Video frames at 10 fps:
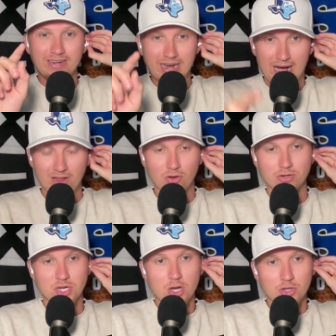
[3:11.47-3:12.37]

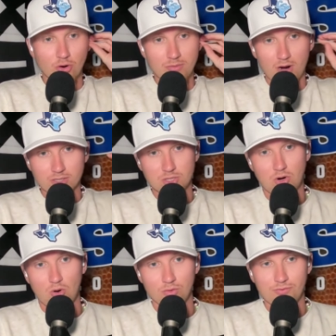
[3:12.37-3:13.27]
dollars. Yormark
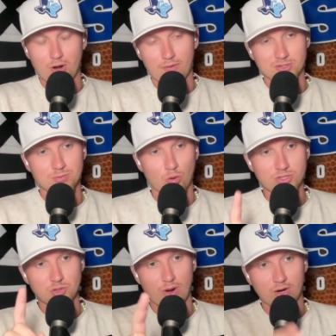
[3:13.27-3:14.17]
told Front Office
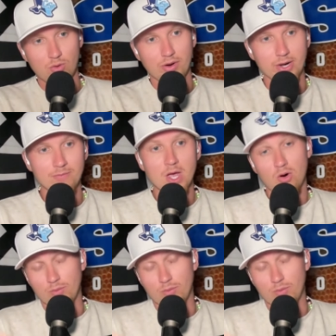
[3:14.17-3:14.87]
Sports, direct quote here,